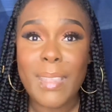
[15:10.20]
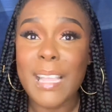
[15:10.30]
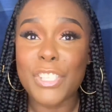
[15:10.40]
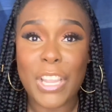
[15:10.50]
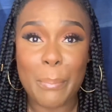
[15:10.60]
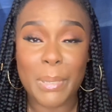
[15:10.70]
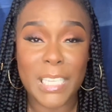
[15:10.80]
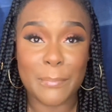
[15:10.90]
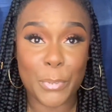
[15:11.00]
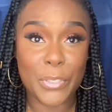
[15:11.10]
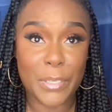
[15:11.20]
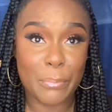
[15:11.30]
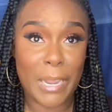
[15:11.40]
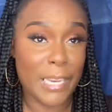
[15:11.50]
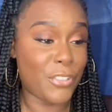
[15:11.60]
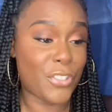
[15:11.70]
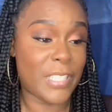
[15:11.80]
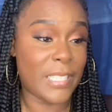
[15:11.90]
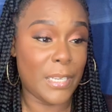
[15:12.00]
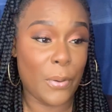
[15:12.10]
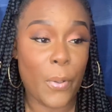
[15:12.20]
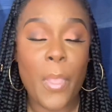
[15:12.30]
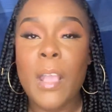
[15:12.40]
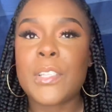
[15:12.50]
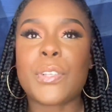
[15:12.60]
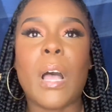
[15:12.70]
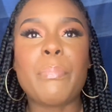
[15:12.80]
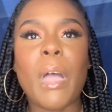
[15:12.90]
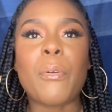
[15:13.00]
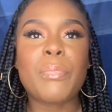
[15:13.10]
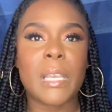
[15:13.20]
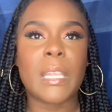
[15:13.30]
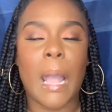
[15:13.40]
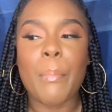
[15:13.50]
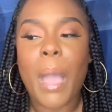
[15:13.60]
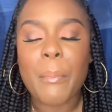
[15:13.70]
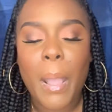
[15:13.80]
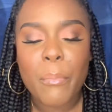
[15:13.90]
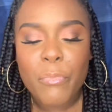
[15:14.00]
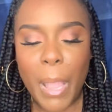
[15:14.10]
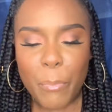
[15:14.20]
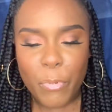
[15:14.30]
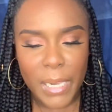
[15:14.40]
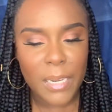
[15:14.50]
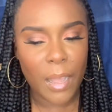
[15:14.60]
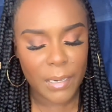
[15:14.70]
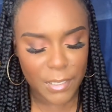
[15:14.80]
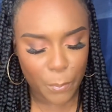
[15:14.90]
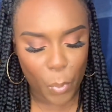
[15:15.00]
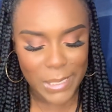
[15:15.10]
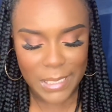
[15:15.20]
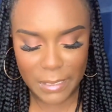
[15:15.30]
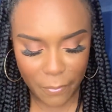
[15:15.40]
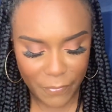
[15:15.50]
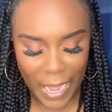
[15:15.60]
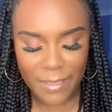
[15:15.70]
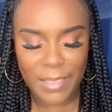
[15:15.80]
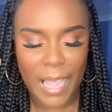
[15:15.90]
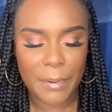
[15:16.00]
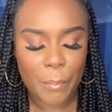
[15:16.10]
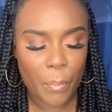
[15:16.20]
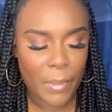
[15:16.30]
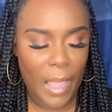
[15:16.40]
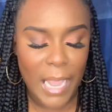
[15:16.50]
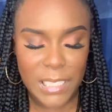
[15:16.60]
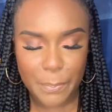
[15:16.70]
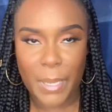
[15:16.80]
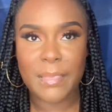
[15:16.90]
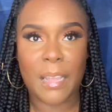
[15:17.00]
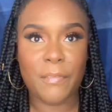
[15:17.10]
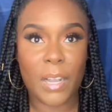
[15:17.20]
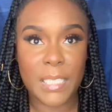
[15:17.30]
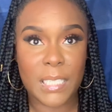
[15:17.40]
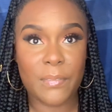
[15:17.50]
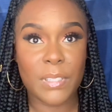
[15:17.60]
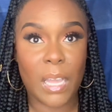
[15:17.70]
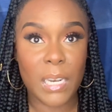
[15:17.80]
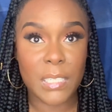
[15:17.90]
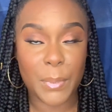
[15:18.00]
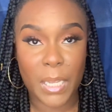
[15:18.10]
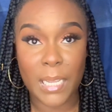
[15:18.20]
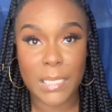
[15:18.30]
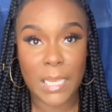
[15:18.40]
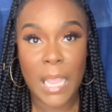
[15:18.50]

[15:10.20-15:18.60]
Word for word: Japanese beauty brand Shiseido. So I'm not really, I'm, I'm, I'm really not disappointed in the fact that I spent that $47 because